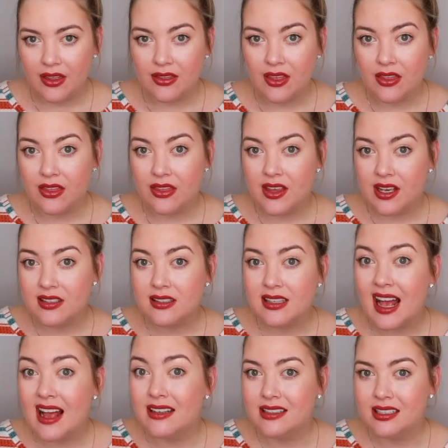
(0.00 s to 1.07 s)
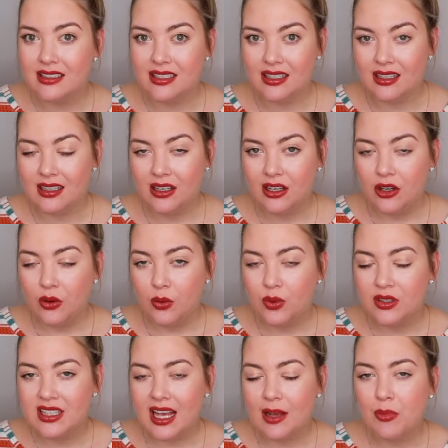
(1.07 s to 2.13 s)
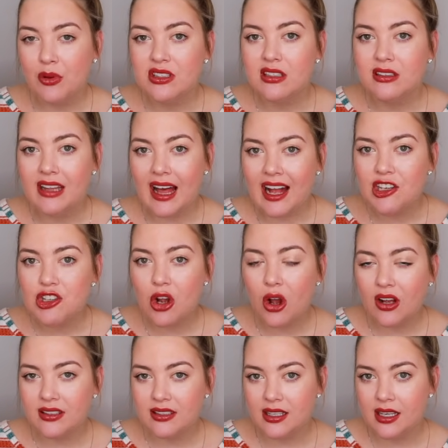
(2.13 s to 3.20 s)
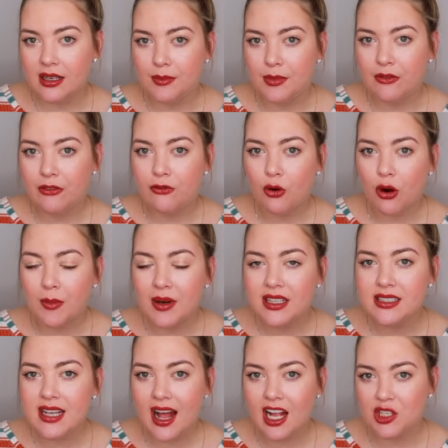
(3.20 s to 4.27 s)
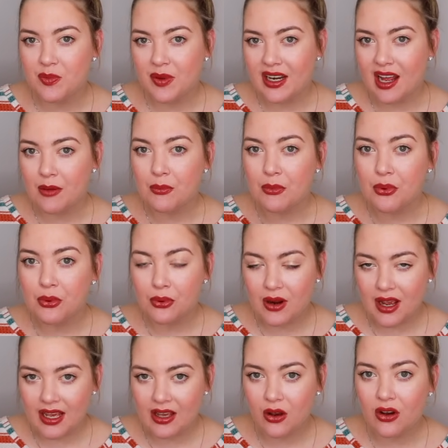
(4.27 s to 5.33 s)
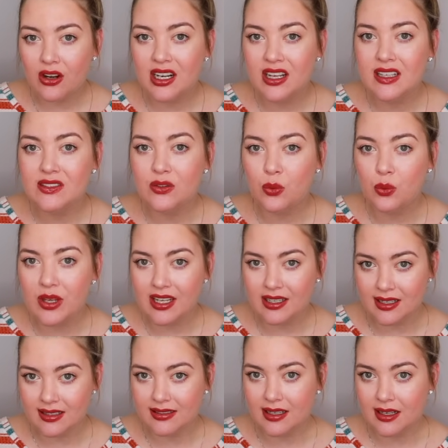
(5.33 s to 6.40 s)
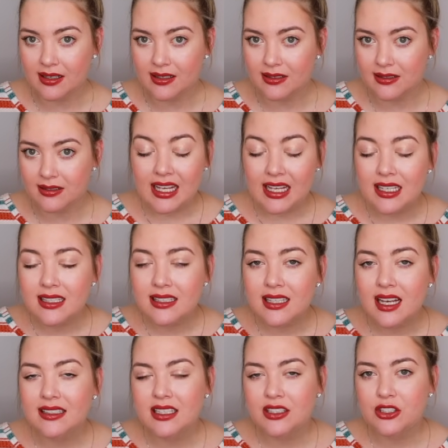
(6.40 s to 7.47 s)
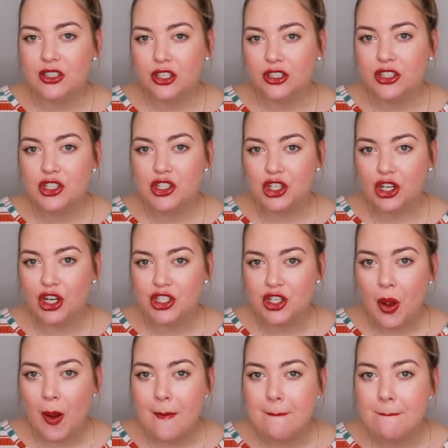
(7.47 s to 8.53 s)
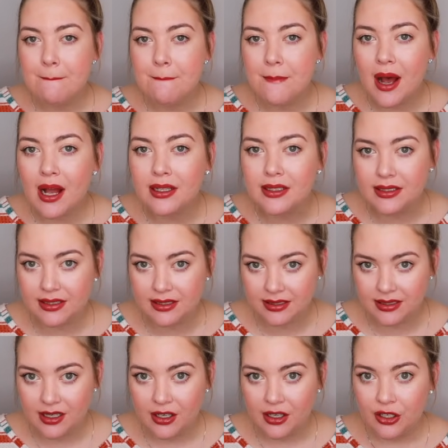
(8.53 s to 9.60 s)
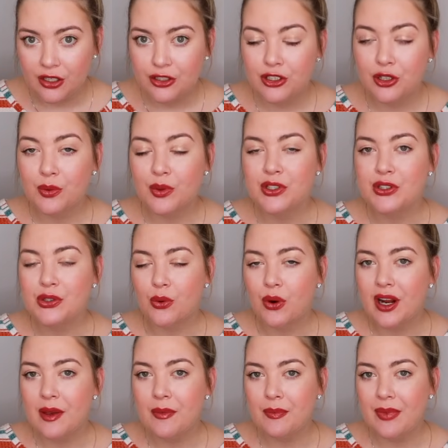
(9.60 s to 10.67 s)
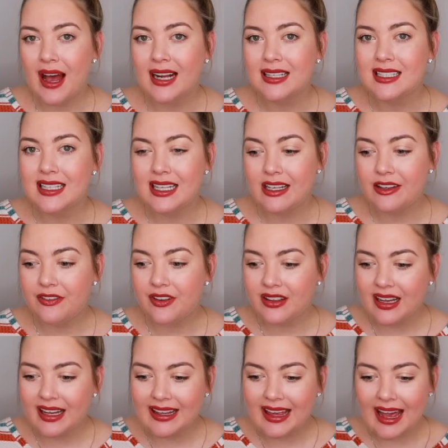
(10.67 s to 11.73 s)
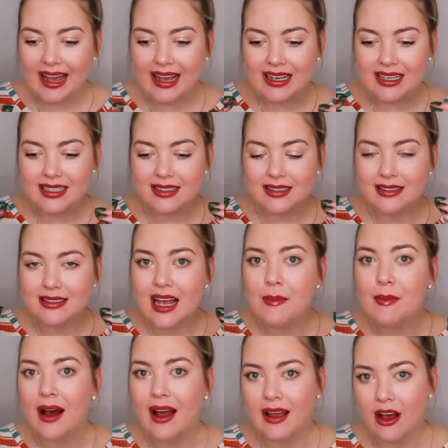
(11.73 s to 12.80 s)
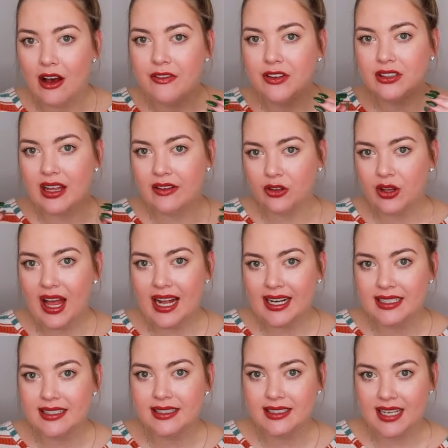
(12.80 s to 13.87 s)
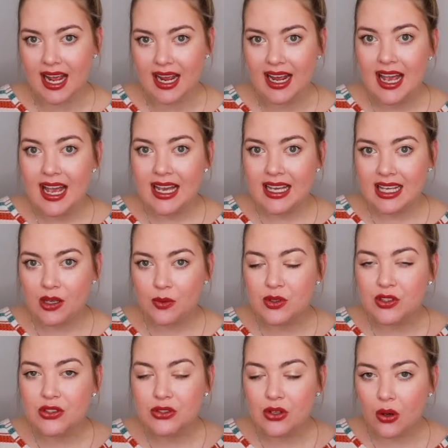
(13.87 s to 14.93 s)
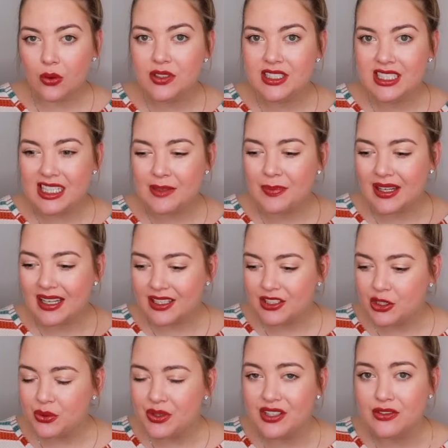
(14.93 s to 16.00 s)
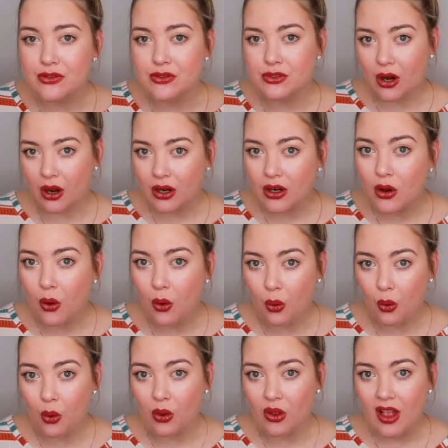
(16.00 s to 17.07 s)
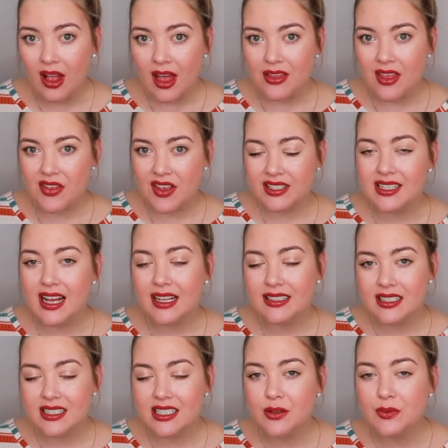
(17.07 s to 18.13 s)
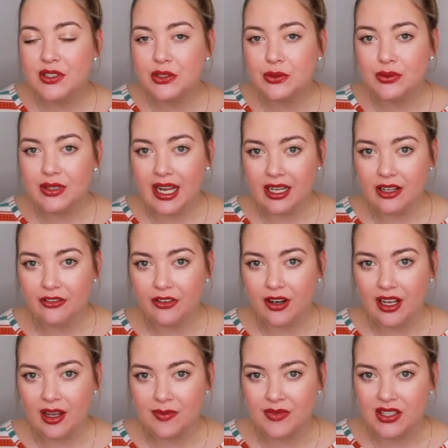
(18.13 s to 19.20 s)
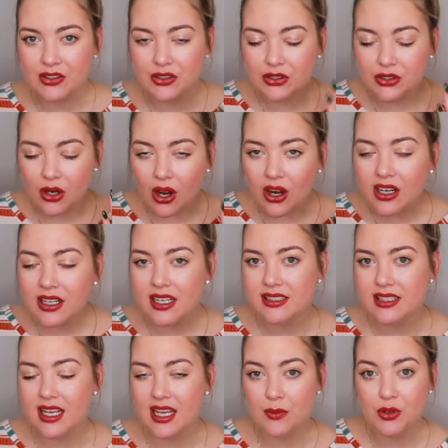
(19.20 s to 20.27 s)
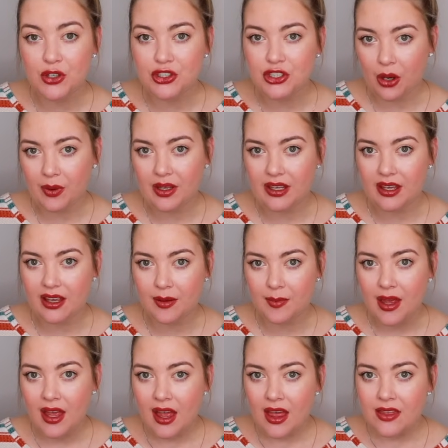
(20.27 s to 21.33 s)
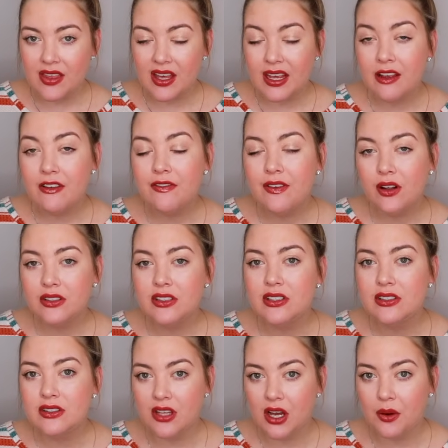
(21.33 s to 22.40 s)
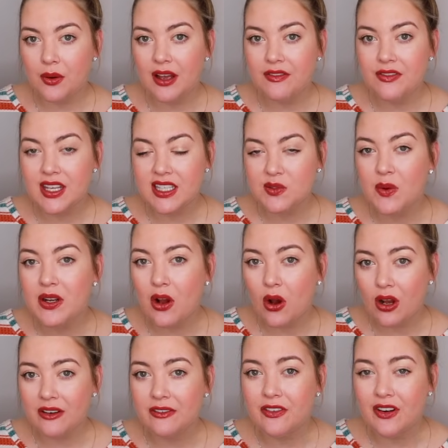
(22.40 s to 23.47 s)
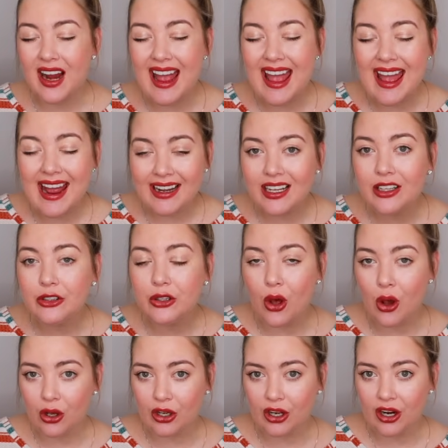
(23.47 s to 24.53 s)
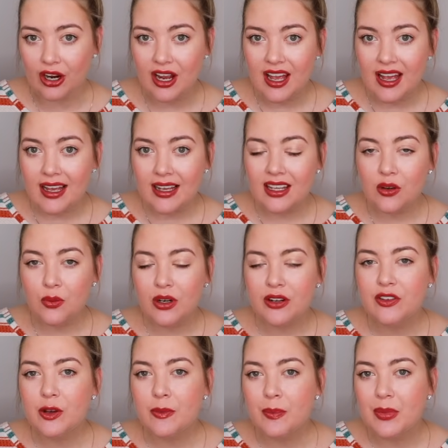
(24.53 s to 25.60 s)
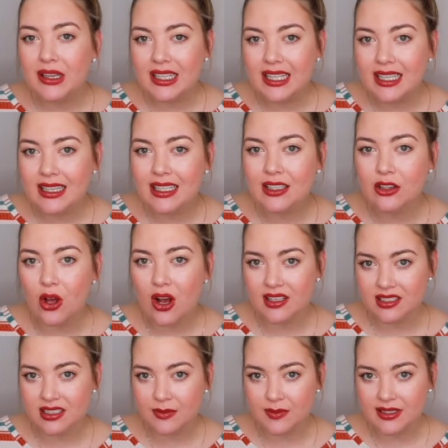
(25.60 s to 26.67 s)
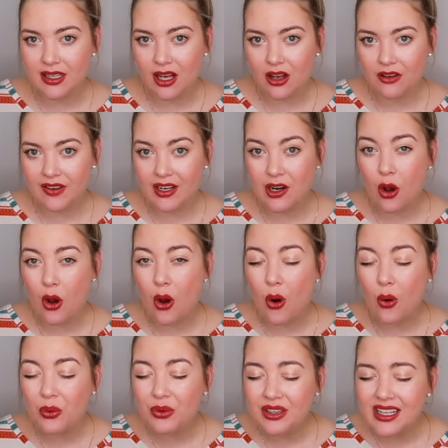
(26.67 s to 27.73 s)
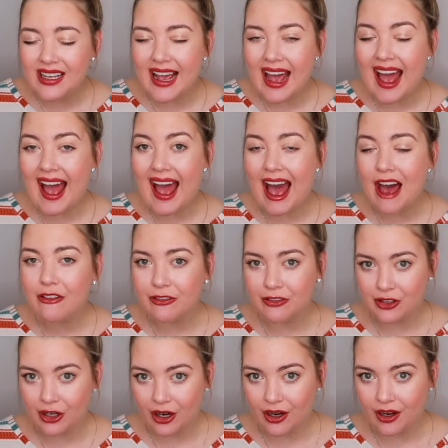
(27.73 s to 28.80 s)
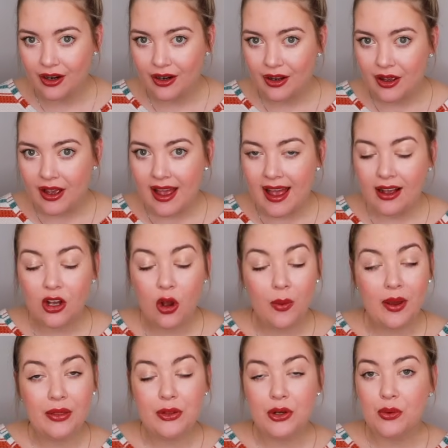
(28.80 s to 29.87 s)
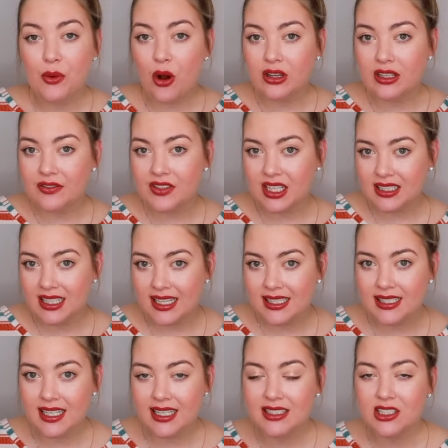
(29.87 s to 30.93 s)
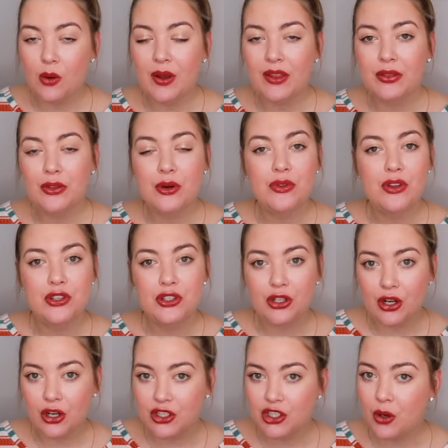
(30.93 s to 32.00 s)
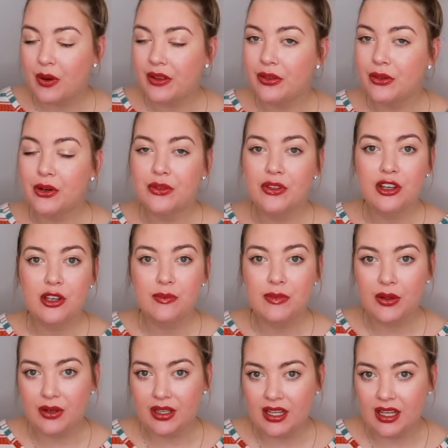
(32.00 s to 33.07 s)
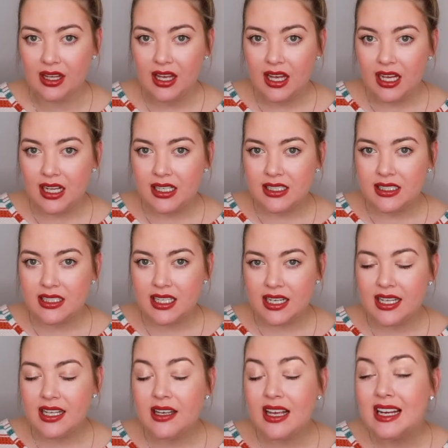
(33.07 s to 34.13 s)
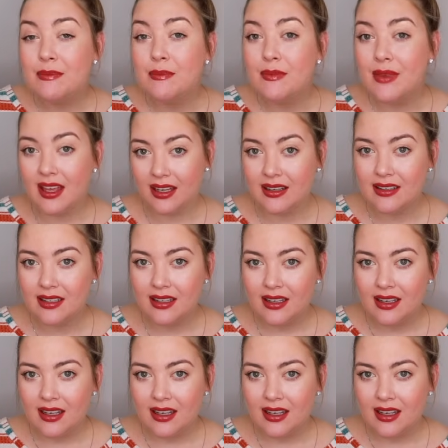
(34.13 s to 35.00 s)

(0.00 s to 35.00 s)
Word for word: that this entity was able to latch onto him, form an attachment, and prey on his weaknesses. Ian says it took the church months to restore him back to even like a semi of a level-headed state. He was so deep into this dark hole that this entity was creating for him, this darkness that it was showing him, that he felt as though if this went on for any longer, he would have completely lost himself. And only after going through all of the cleansings, going through the church, going through the community, did he admit